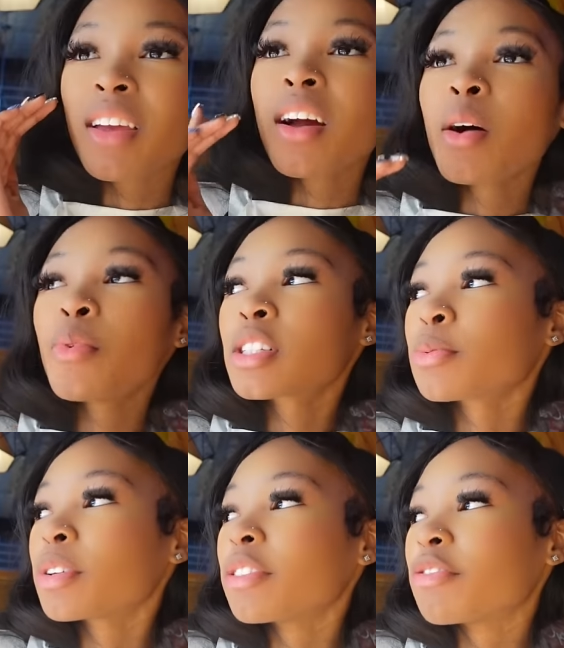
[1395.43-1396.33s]
Yeah, I
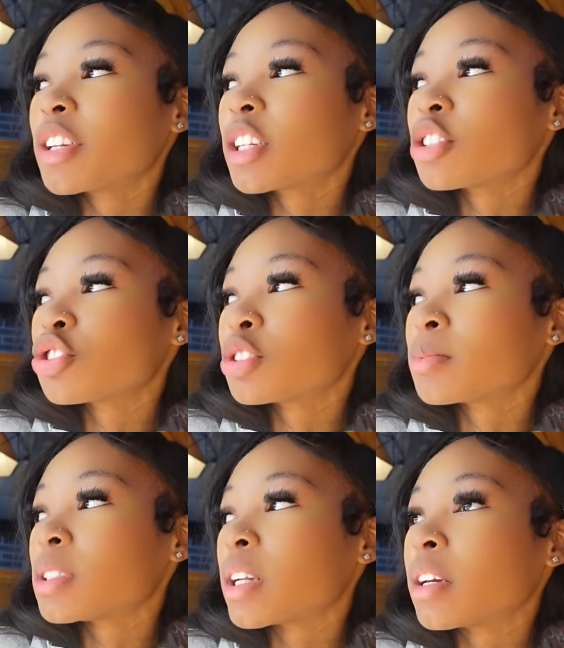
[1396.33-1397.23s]
wasn't really feeling the
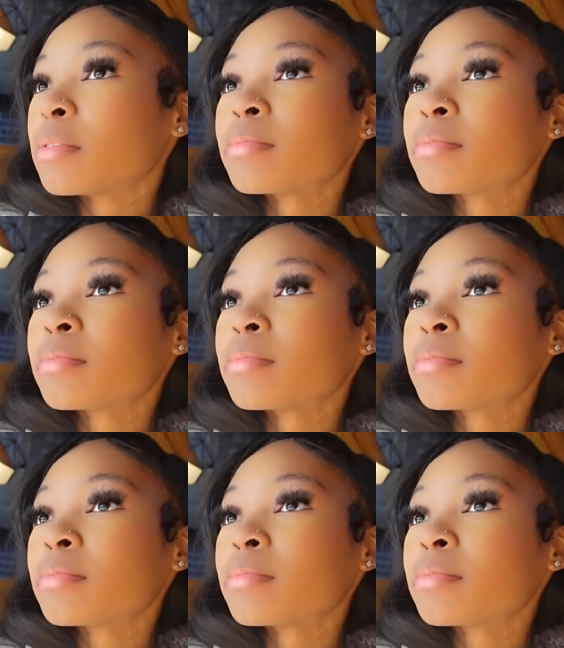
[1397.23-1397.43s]
shrimp today.